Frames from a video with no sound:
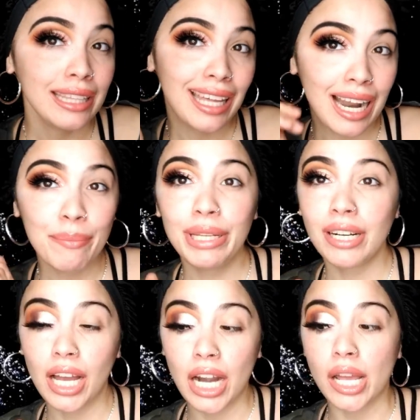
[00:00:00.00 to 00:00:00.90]
that I've
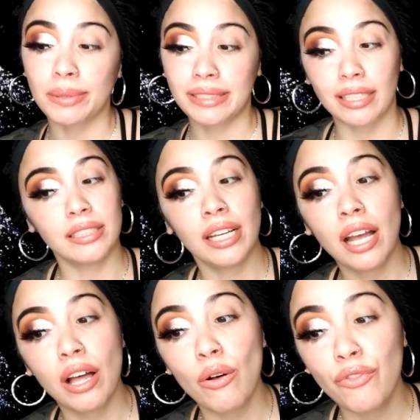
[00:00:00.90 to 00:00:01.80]
been kind of
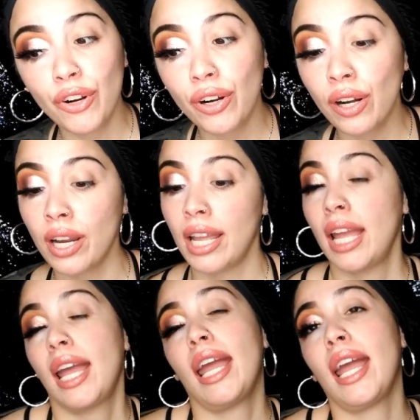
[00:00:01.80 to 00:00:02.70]
obsessing over,
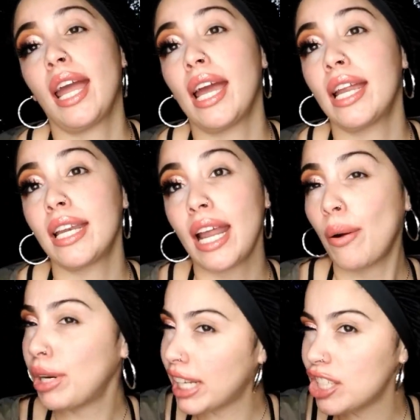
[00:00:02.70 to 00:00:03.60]
and
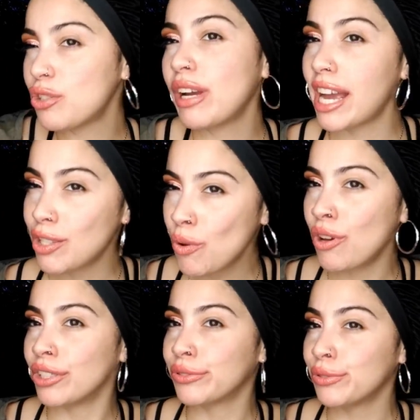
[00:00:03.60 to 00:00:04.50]
I want to get you guys
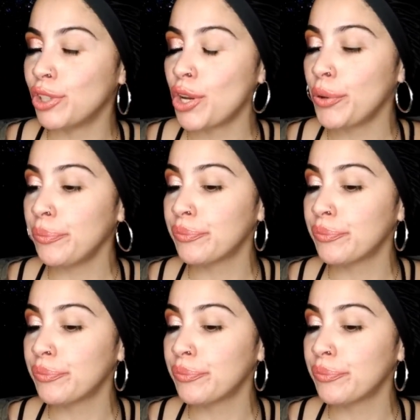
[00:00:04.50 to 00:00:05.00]
on, you know.